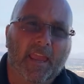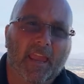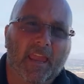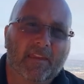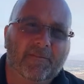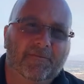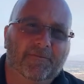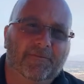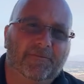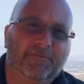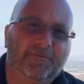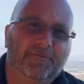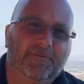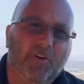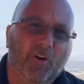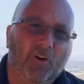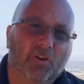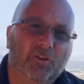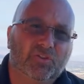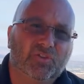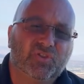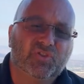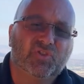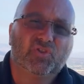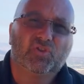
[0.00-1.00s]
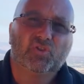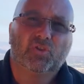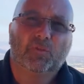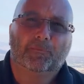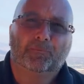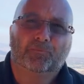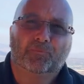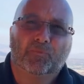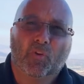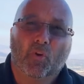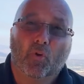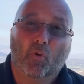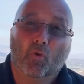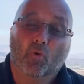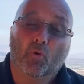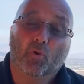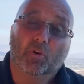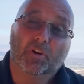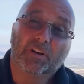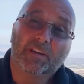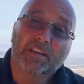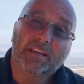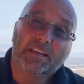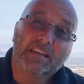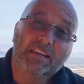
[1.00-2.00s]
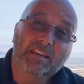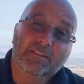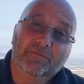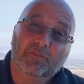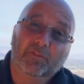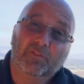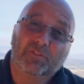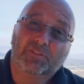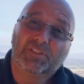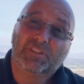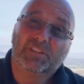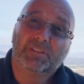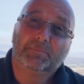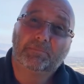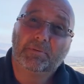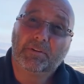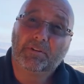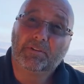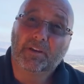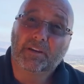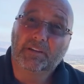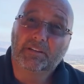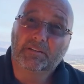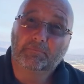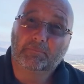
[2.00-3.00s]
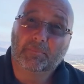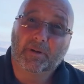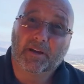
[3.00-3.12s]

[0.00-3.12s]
a false or evil spirit